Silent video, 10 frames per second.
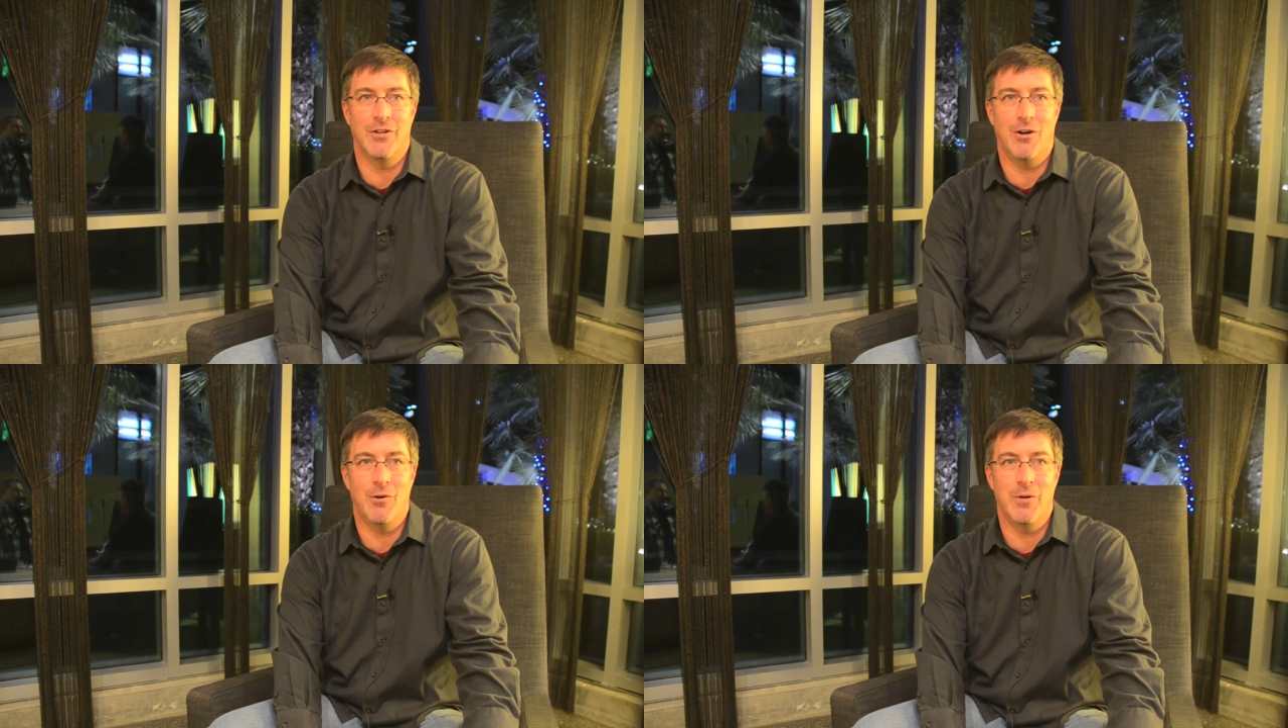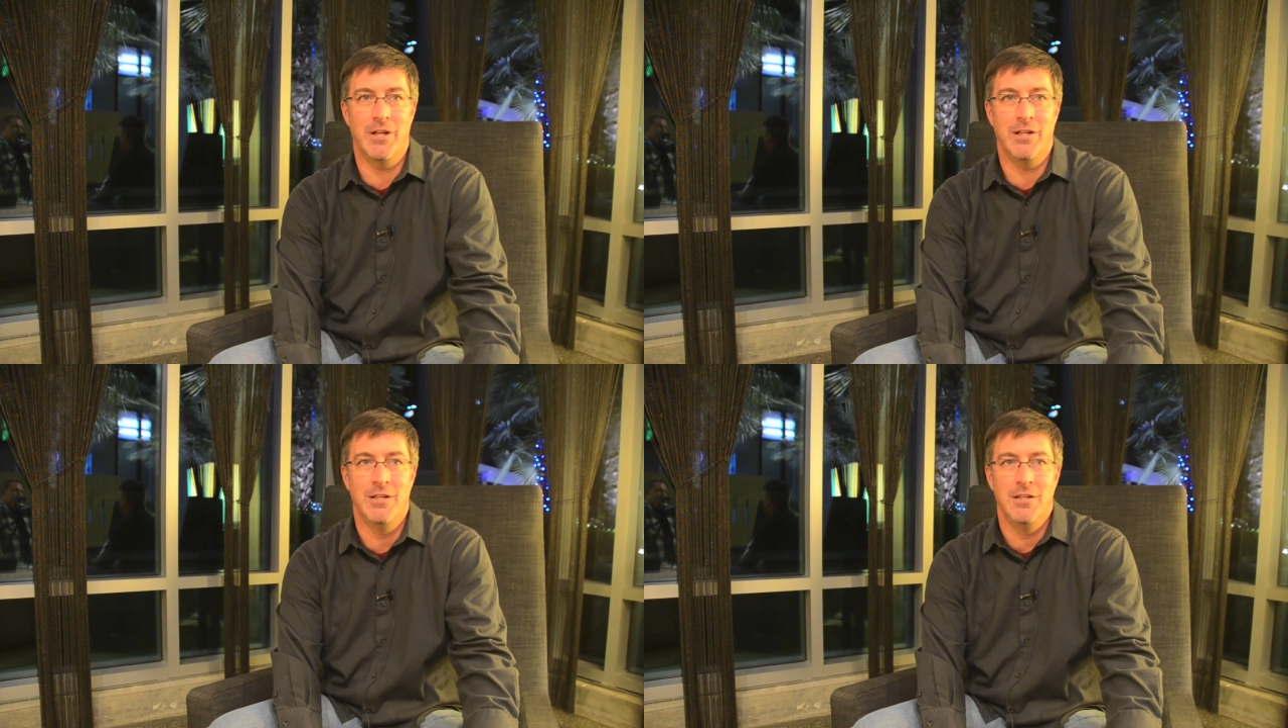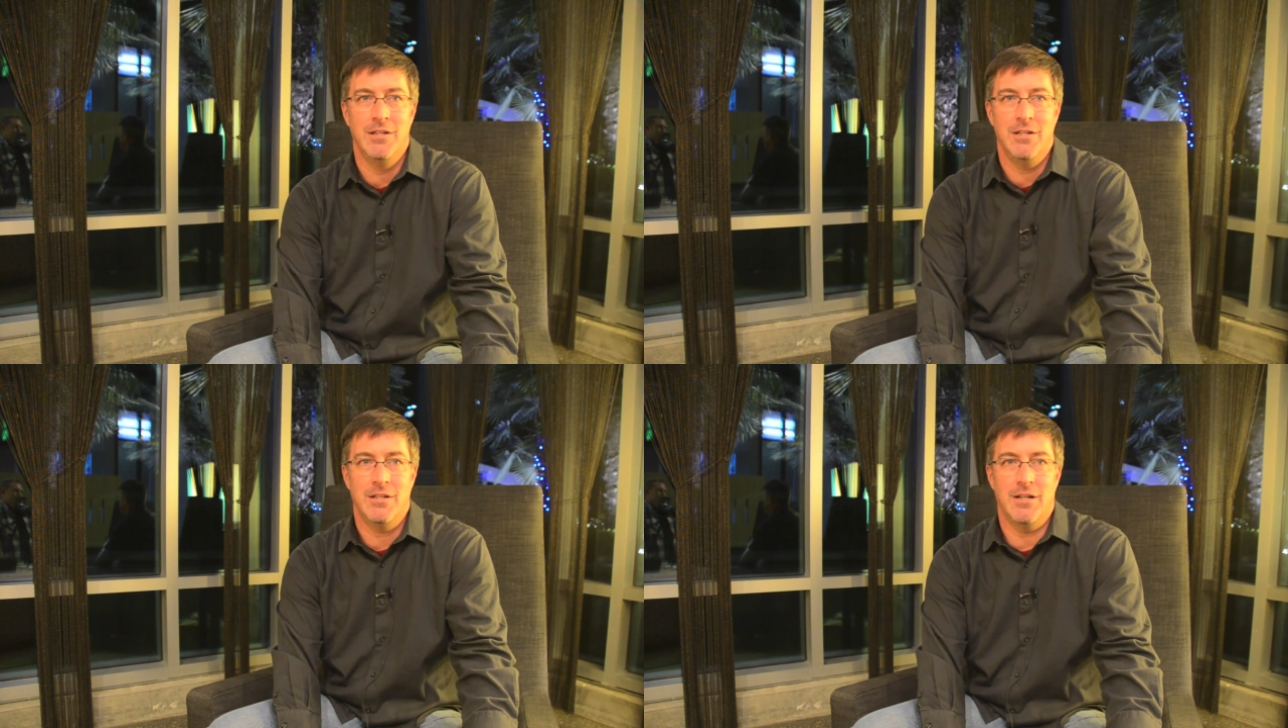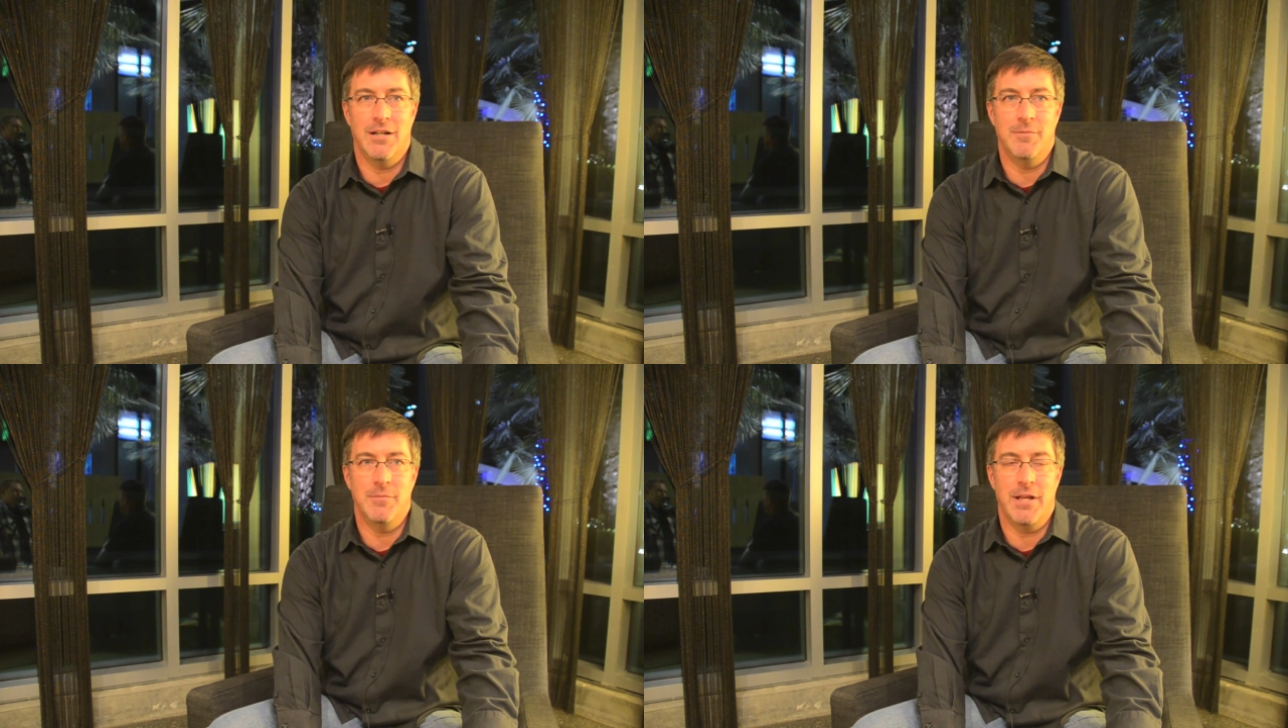hallway,
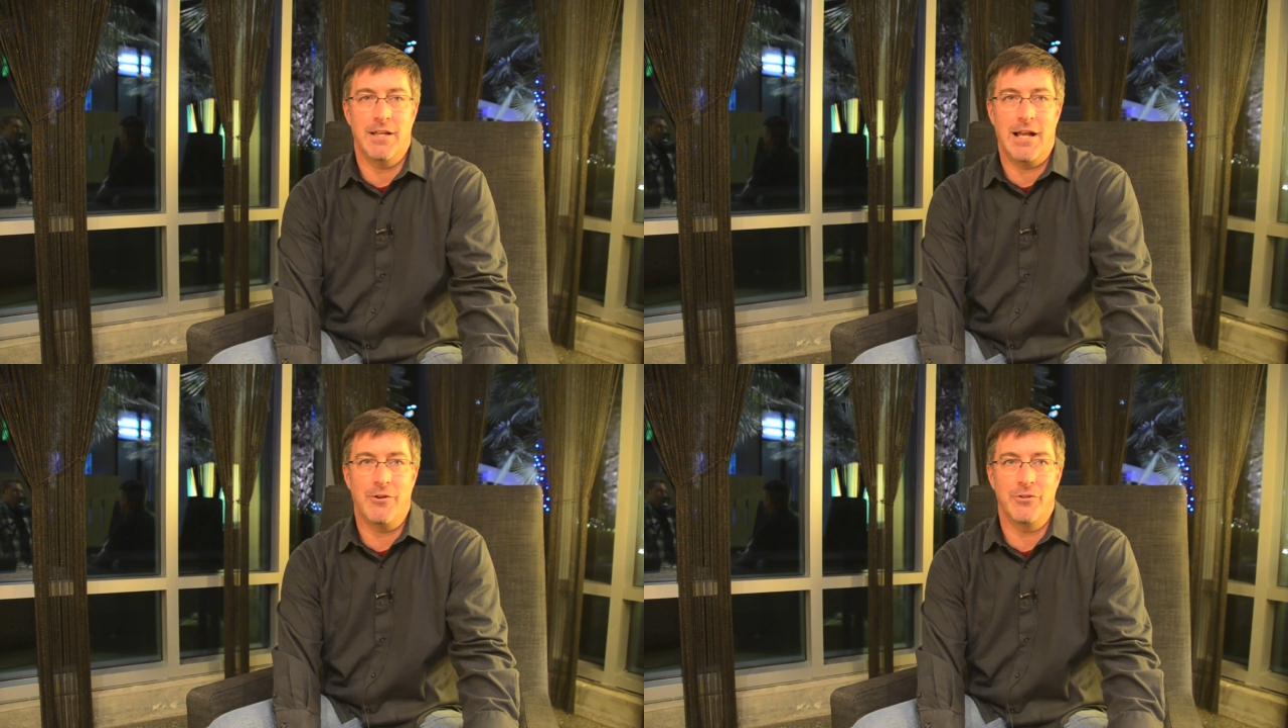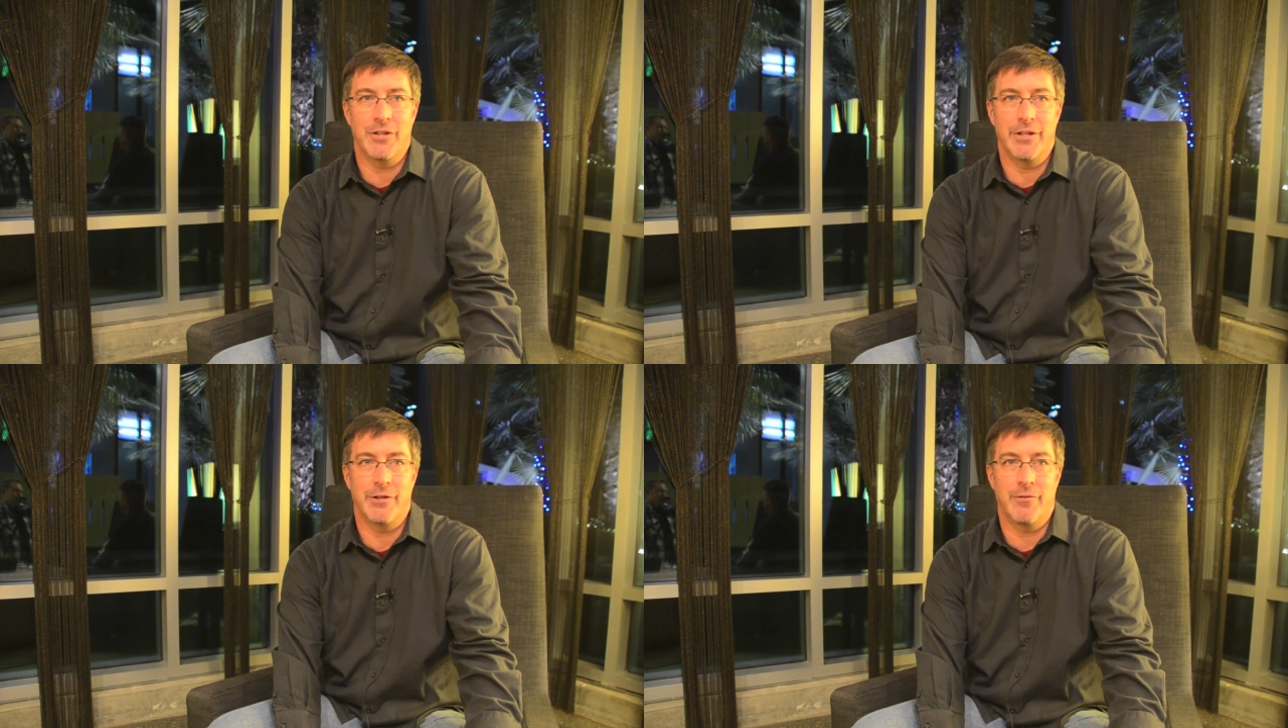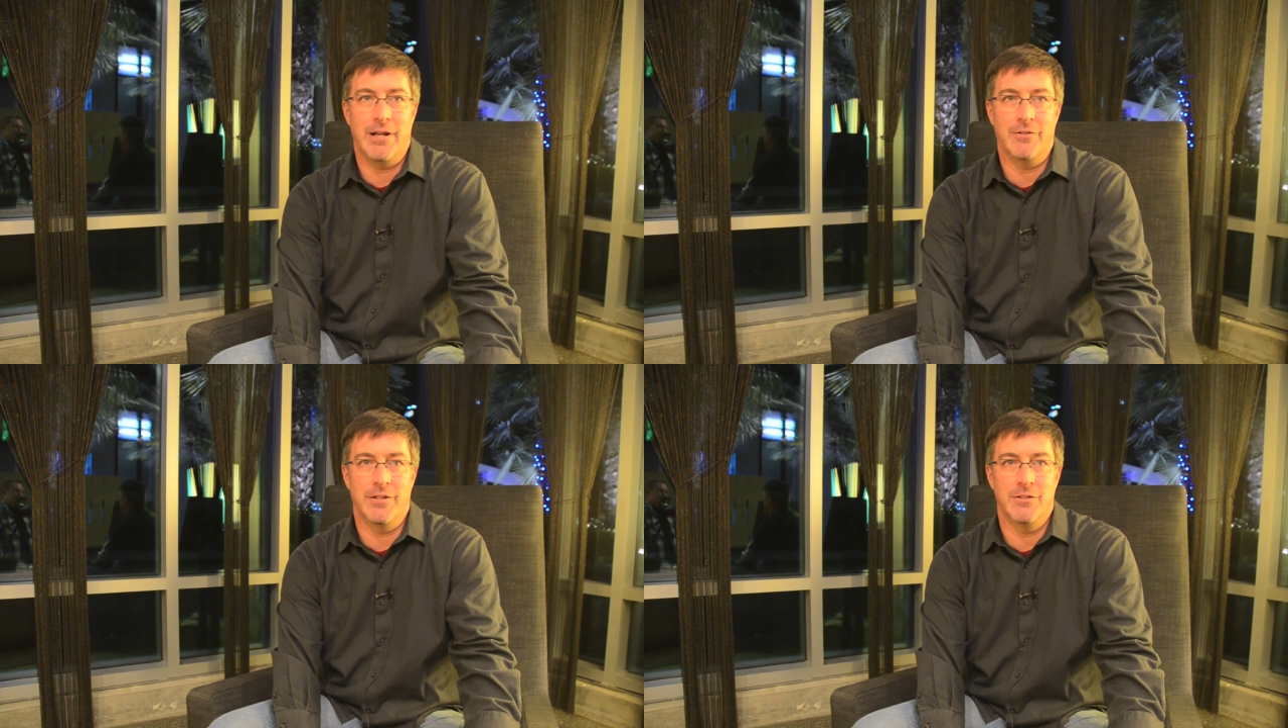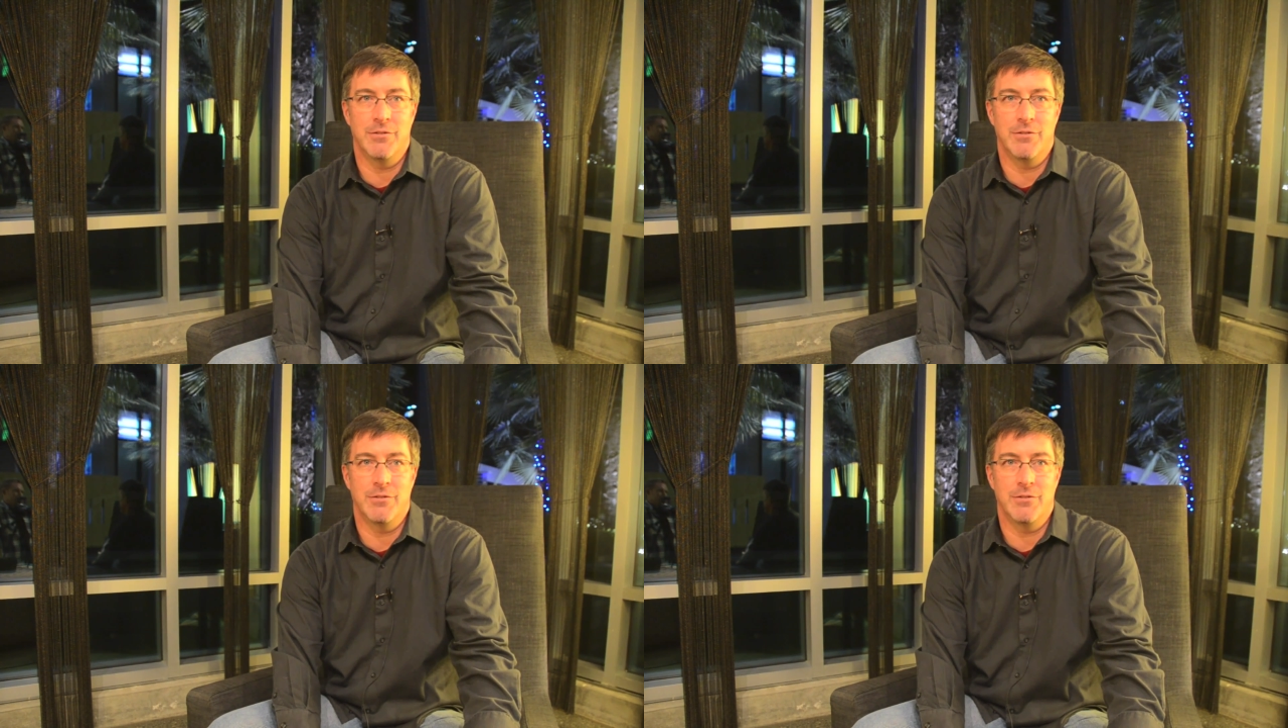um, and how are you going to get around it?